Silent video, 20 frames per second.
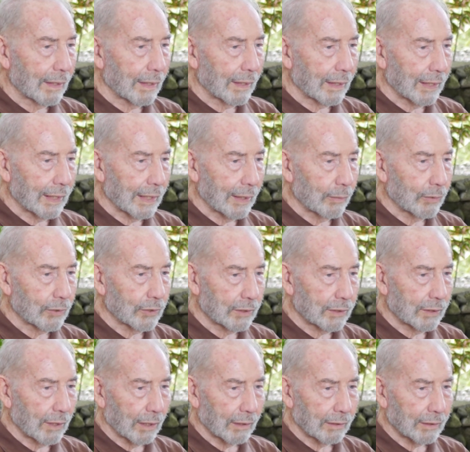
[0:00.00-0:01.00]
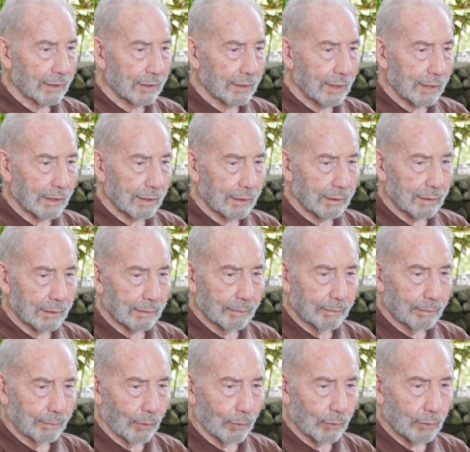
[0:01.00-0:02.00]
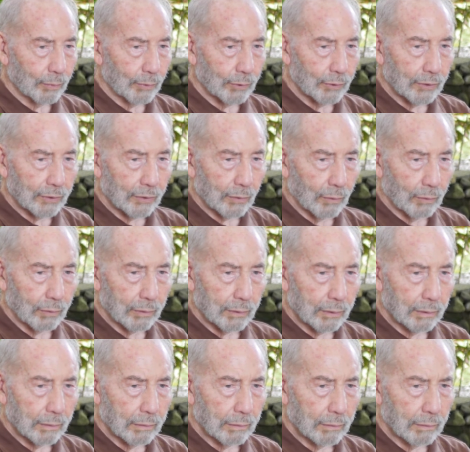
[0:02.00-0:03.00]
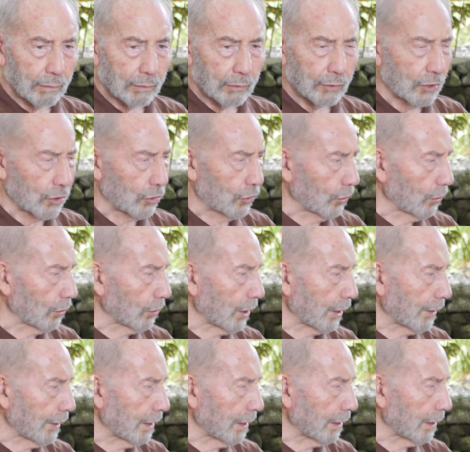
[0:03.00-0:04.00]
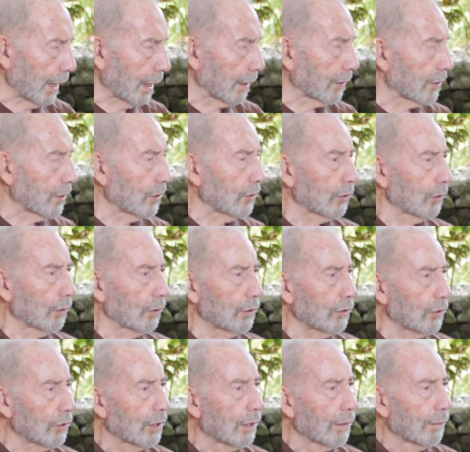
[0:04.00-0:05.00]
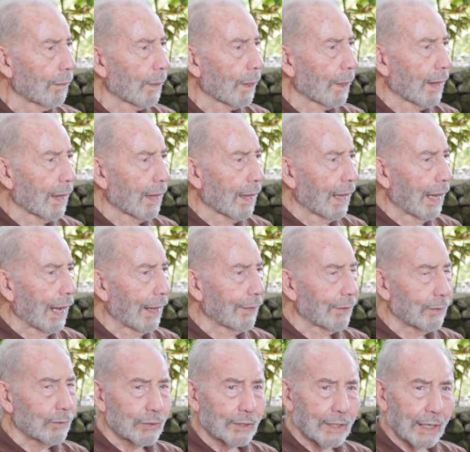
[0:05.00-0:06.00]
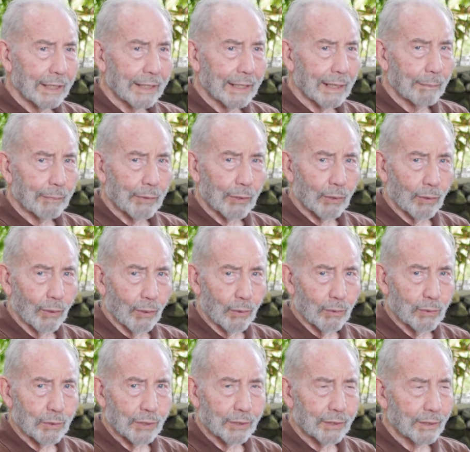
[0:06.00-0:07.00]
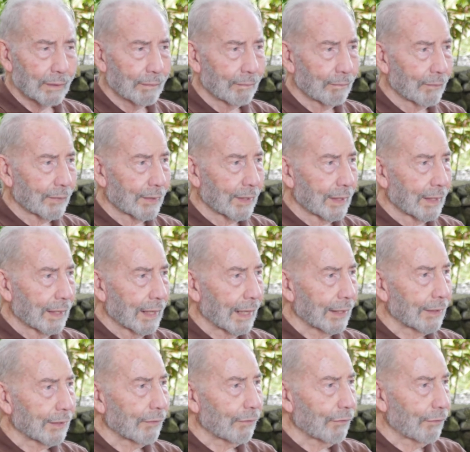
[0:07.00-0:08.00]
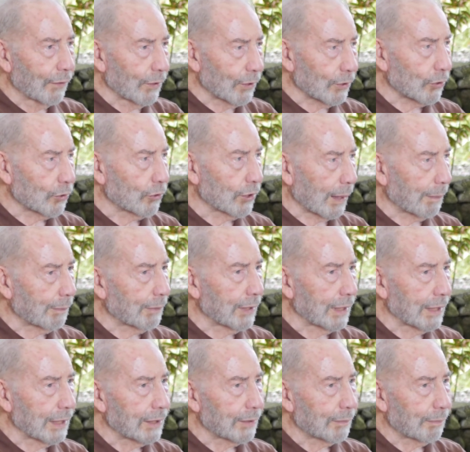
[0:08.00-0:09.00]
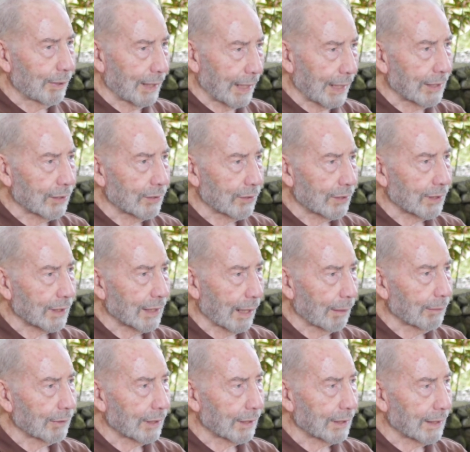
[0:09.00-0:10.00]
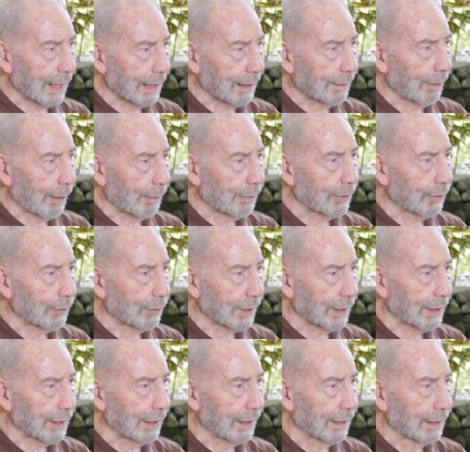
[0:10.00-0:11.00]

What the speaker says: he was on his little boat, which is called St. George, I think. Yeah, St. George. And you're sailing up the coast, and the first Japanese planes to come and attack Papua New Guinea